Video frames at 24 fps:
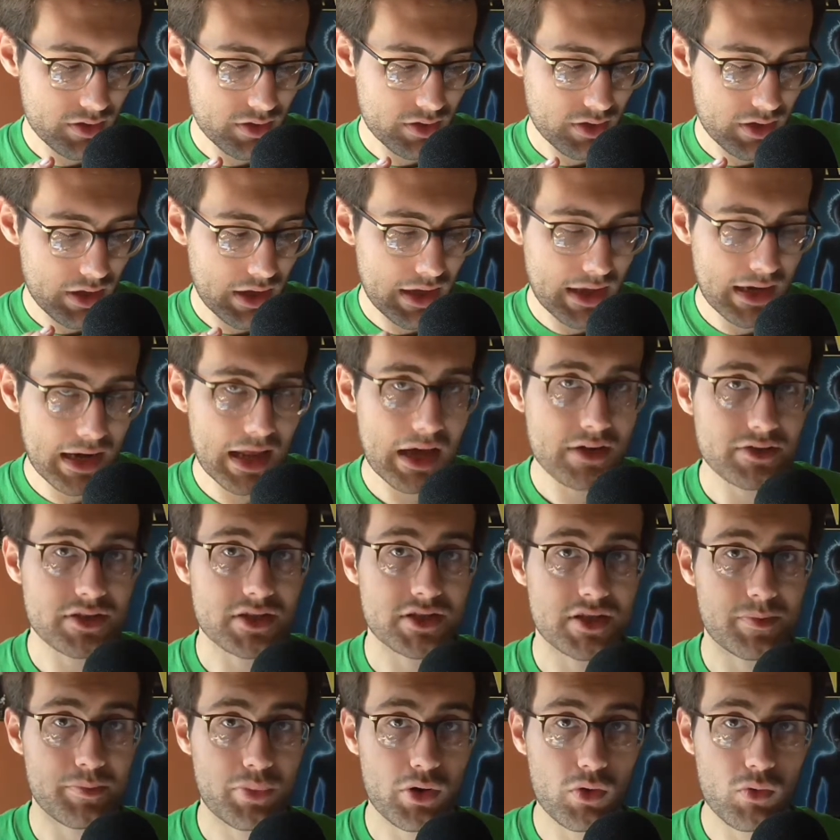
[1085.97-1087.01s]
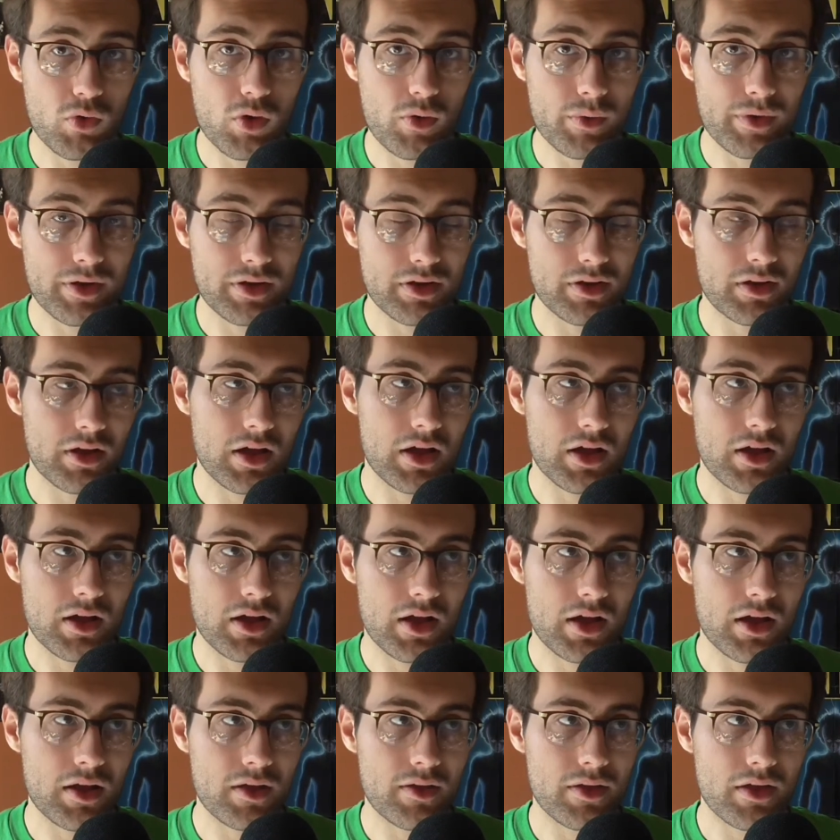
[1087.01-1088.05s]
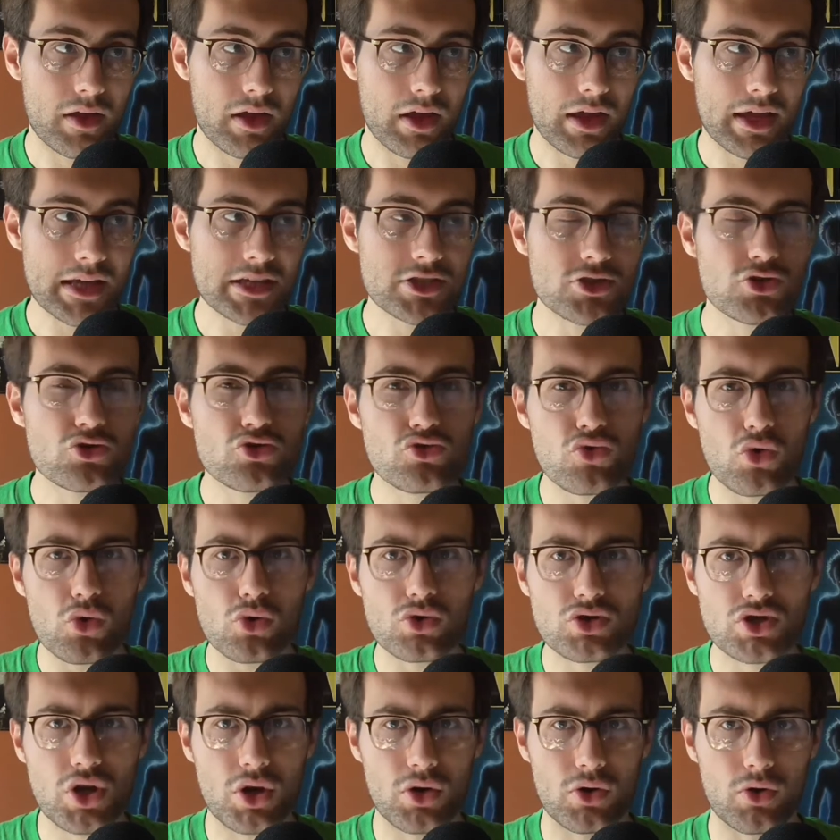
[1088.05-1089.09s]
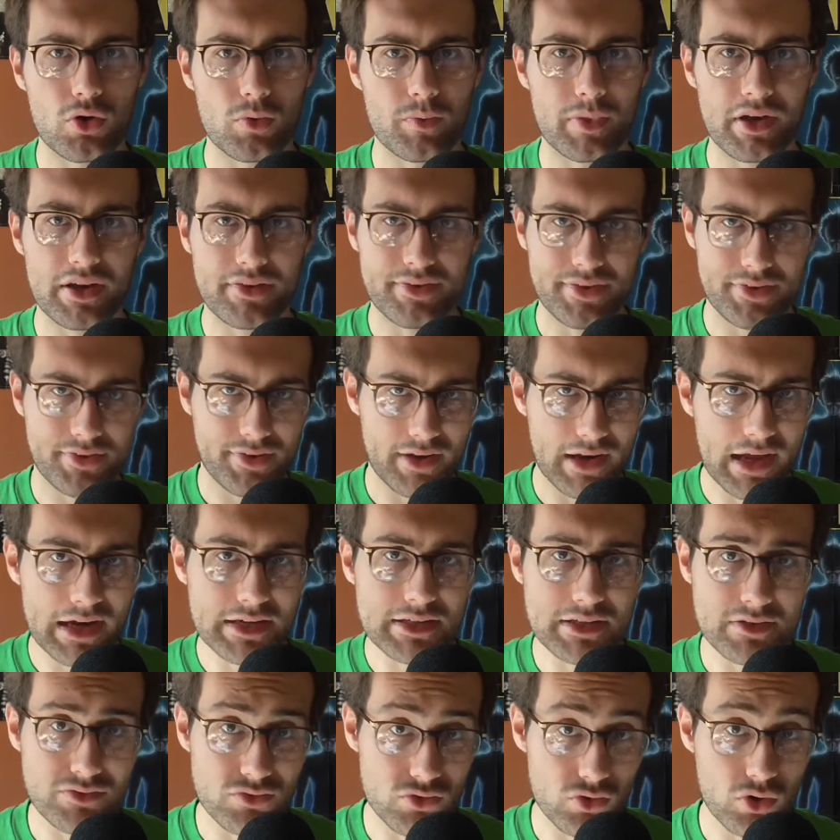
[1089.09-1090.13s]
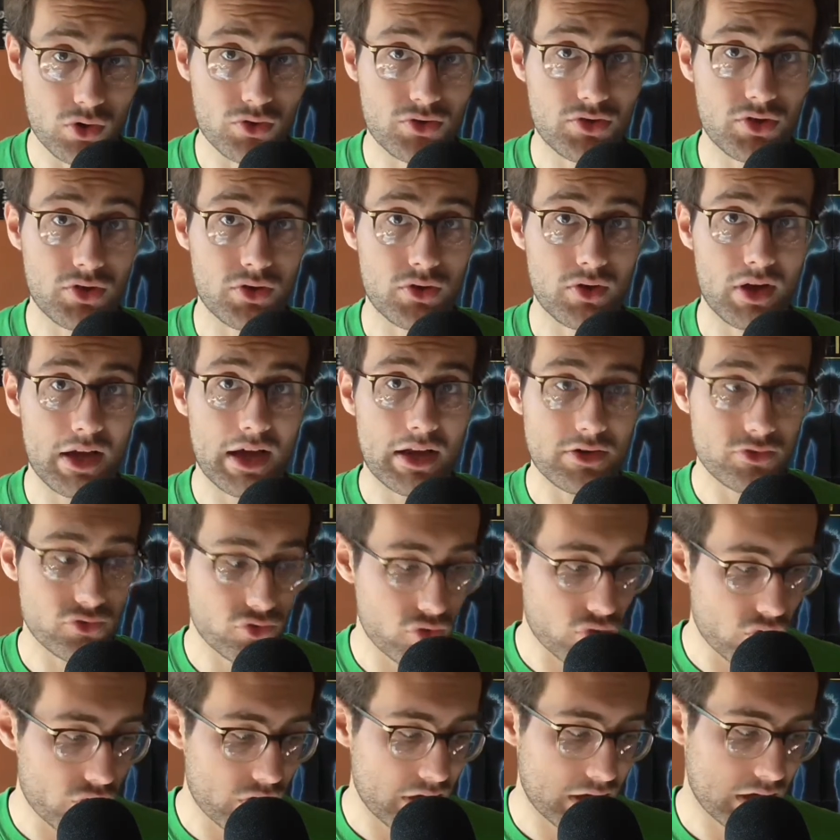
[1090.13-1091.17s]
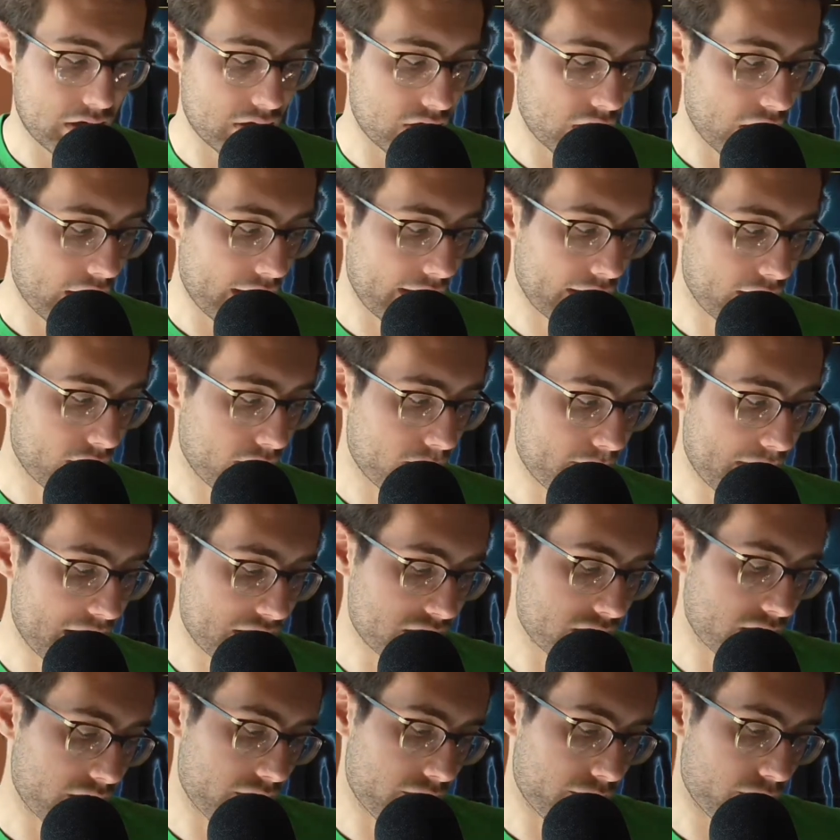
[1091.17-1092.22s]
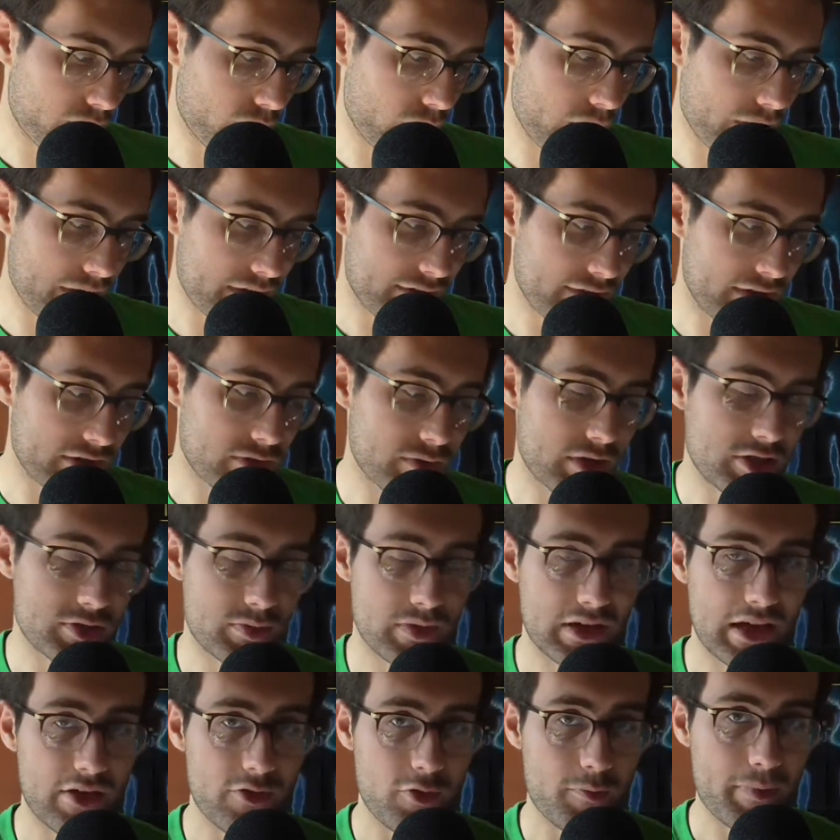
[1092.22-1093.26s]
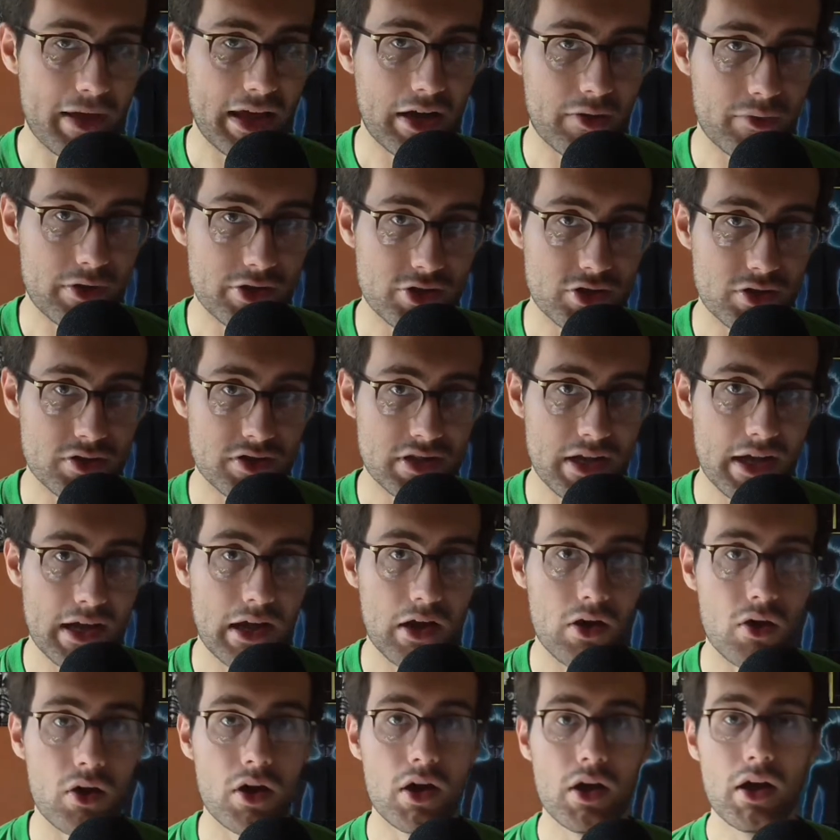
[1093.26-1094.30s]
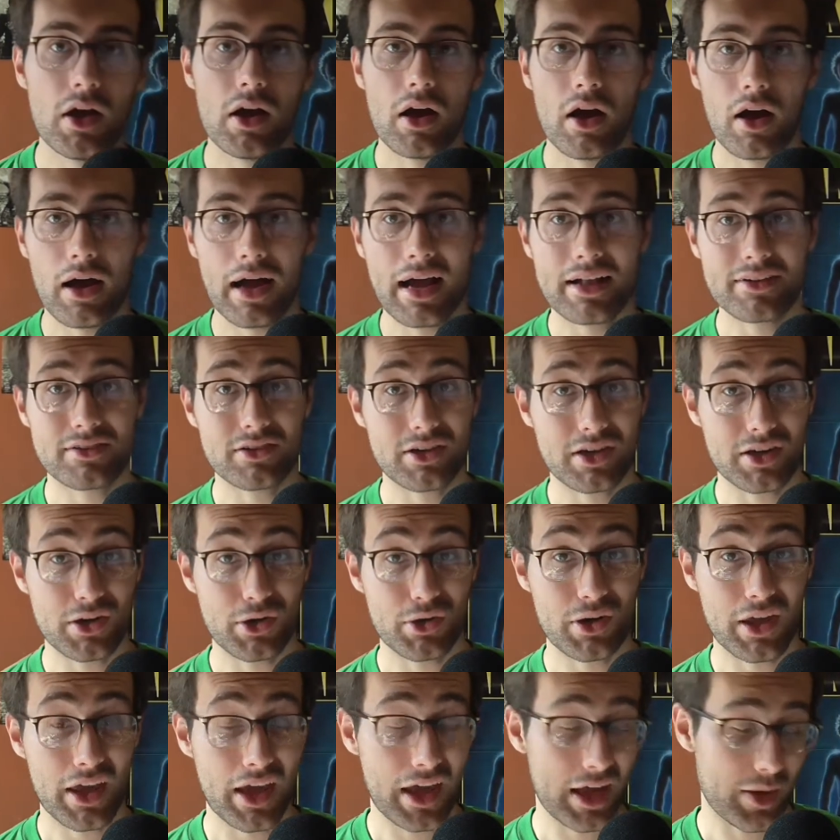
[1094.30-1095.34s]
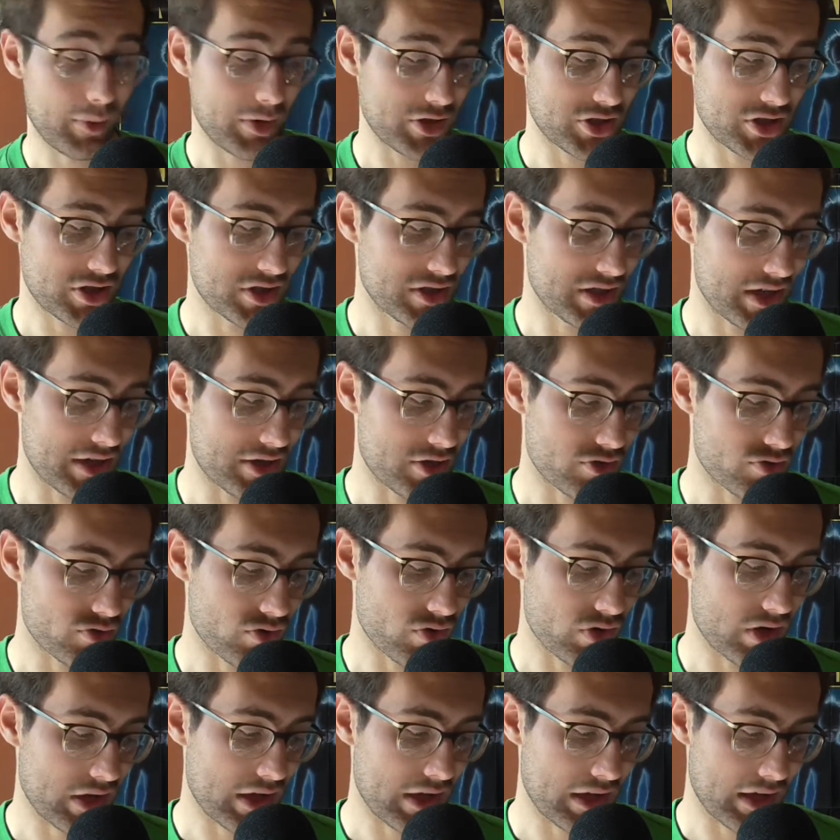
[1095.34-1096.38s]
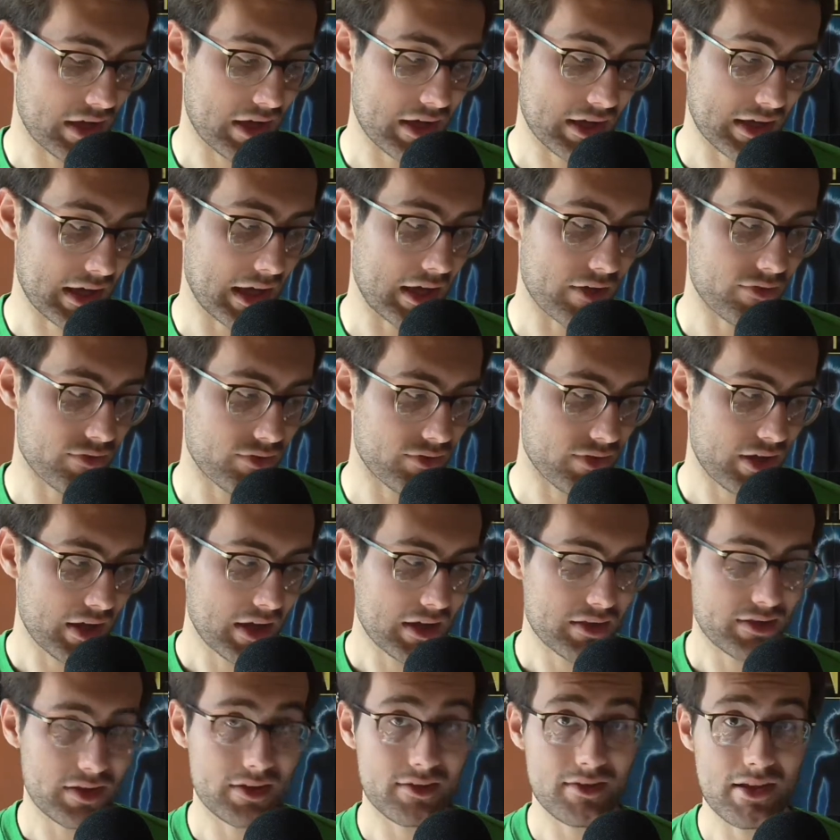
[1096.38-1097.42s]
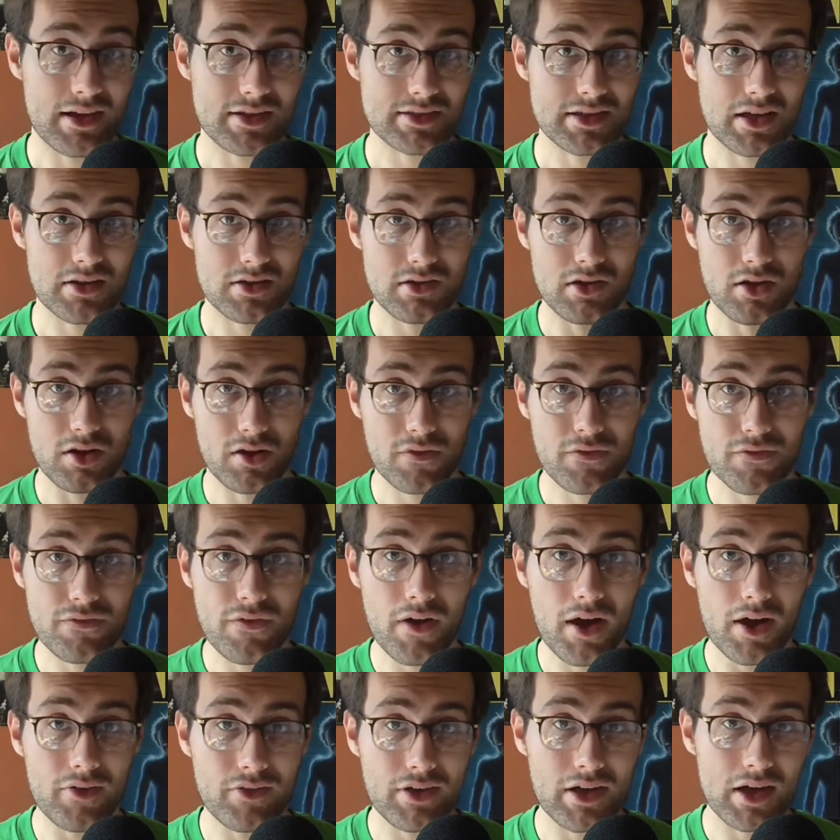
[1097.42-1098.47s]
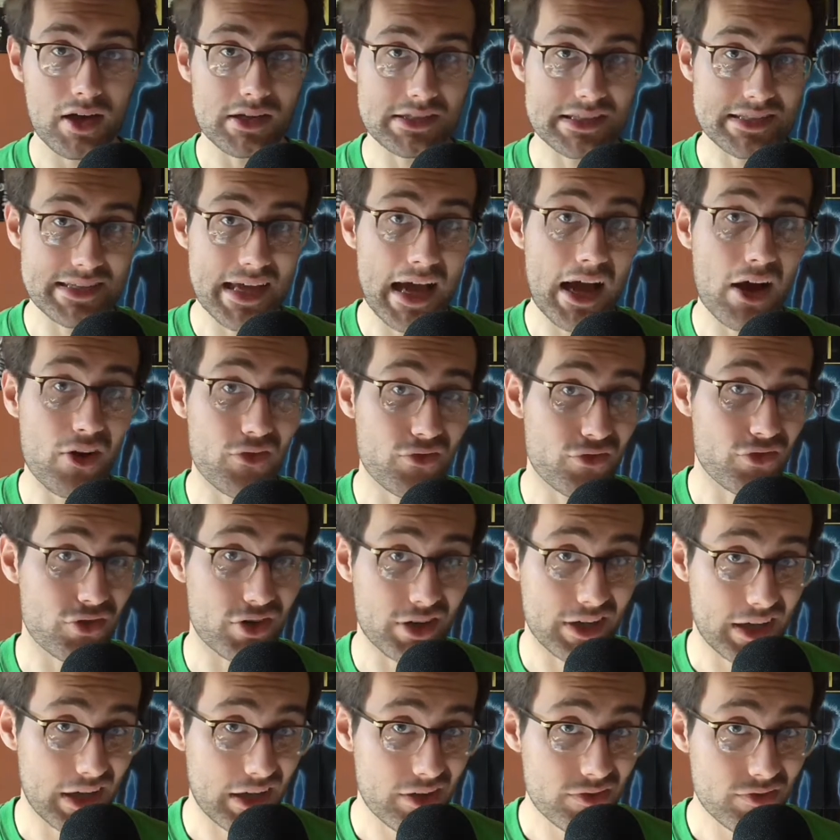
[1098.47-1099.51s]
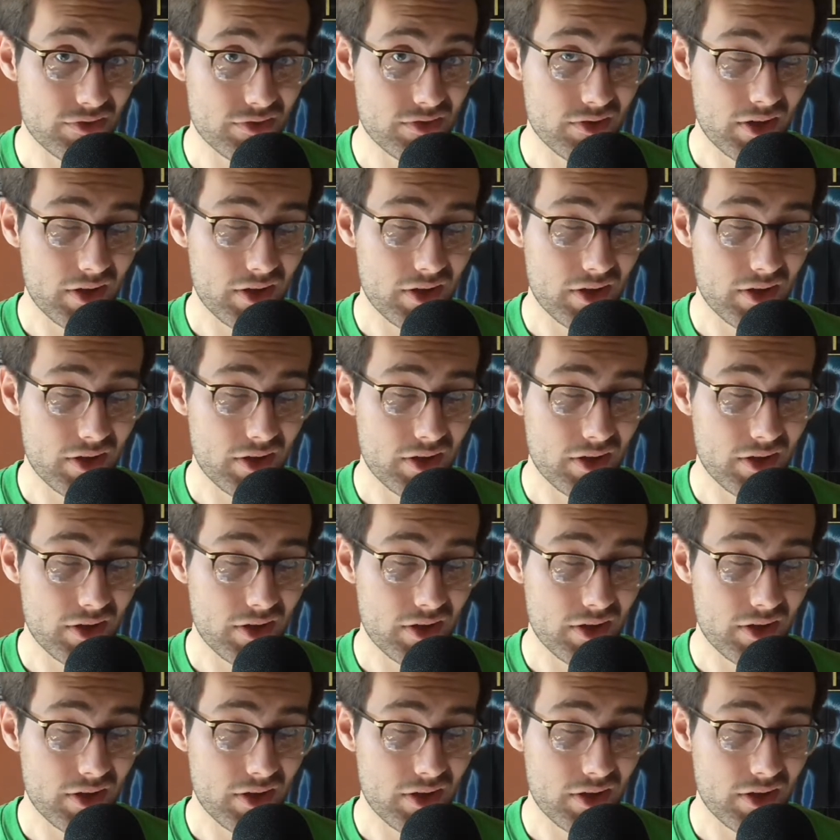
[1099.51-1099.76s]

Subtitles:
it allows us to put what we it's draw 2, but it's a selective draw 2. And drawing, like, imagine if we're in a situation we have a mana reducer out, our hand's looking okay and we just need to draw like a gifts. This lets us look 5 cards down for a gifts.